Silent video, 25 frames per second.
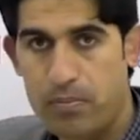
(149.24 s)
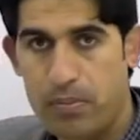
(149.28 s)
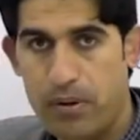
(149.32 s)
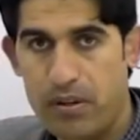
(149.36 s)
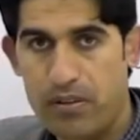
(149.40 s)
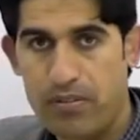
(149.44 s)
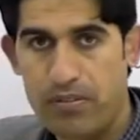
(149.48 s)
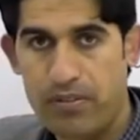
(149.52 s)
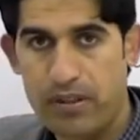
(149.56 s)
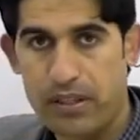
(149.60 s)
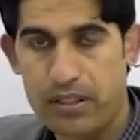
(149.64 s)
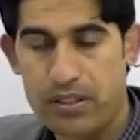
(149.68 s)

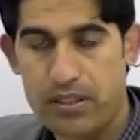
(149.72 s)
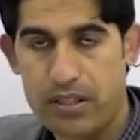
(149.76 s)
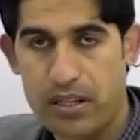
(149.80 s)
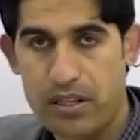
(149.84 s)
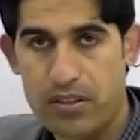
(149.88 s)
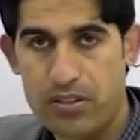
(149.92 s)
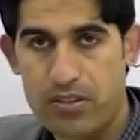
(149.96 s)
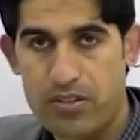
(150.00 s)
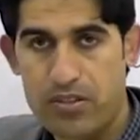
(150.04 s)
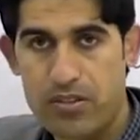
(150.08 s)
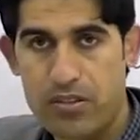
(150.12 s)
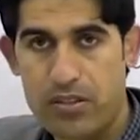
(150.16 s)
perfect
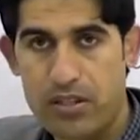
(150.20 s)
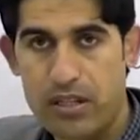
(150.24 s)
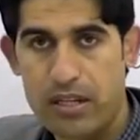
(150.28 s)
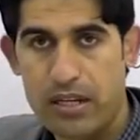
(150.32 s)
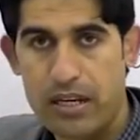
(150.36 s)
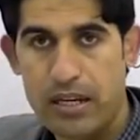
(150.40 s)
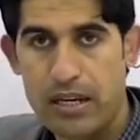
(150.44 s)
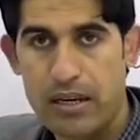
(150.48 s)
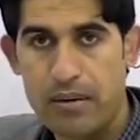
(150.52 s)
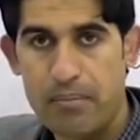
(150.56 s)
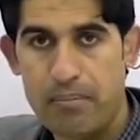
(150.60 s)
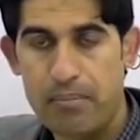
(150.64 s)
tense,
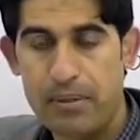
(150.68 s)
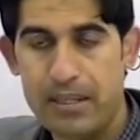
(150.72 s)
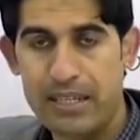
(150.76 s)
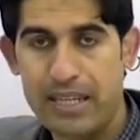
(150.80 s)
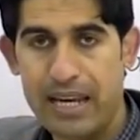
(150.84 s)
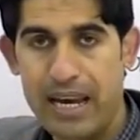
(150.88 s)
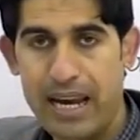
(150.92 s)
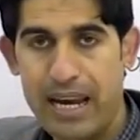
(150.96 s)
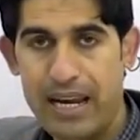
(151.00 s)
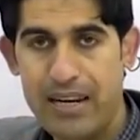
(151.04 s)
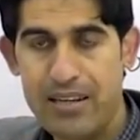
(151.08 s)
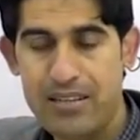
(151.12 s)
mean
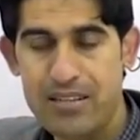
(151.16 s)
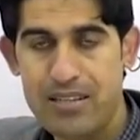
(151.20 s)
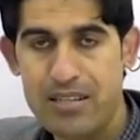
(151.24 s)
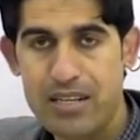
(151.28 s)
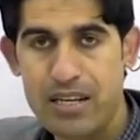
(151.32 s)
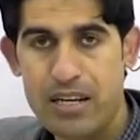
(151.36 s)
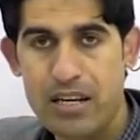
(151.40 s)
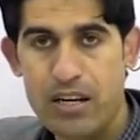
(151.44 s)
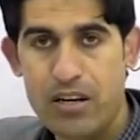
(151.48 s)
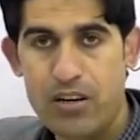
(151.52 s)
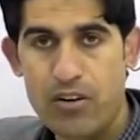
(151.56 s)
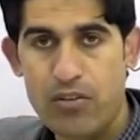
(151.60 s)
had
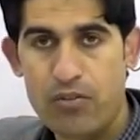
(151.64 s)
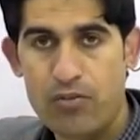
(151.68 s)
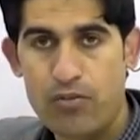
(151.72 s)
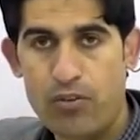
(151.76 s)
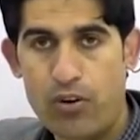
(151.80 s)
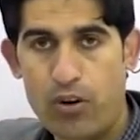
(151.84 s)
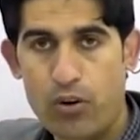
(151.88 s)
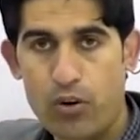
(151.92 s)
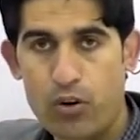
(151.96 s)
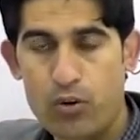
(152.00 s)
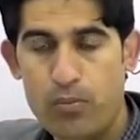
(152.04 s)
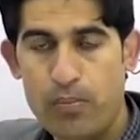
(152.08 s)

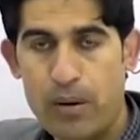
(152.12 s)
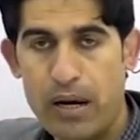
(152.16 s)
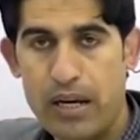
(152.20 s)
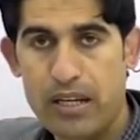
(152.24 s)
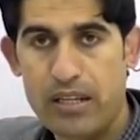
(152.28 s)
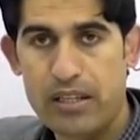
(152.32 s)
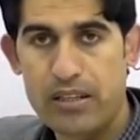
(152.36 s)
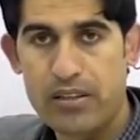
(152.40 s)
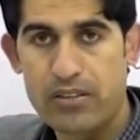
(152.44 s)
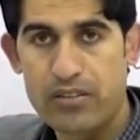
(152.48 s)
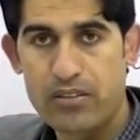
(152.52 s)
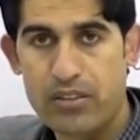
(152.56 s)
followed
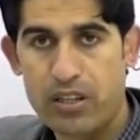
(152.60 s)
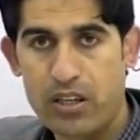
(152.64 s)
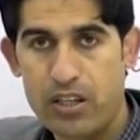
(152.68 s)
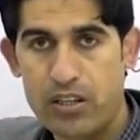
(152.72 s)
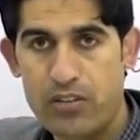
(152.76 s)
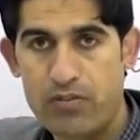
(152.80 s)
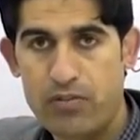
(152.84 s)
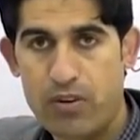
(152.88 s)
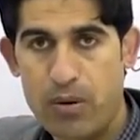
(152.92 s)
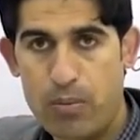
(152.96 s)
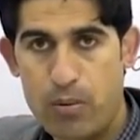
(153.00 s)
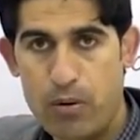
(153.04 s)
by
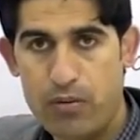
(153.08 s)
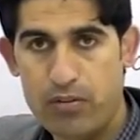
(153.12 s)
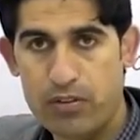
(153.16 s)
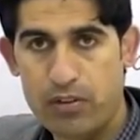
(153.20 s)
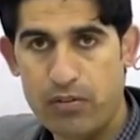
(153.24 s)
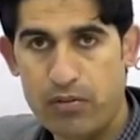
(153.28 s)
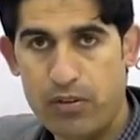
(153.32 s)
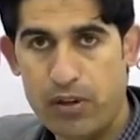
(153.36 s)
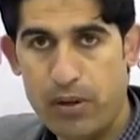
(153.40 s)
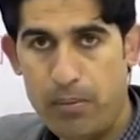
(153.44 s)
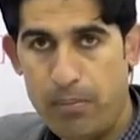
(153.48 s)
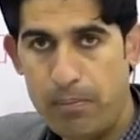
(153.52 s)
third form of the
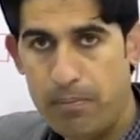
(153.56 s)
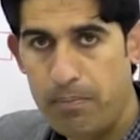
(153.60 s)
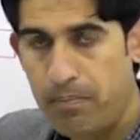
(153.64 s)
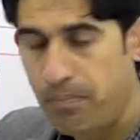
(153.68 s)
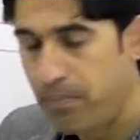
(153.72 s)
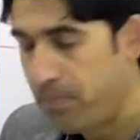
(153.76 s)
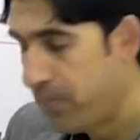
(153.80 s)
verb,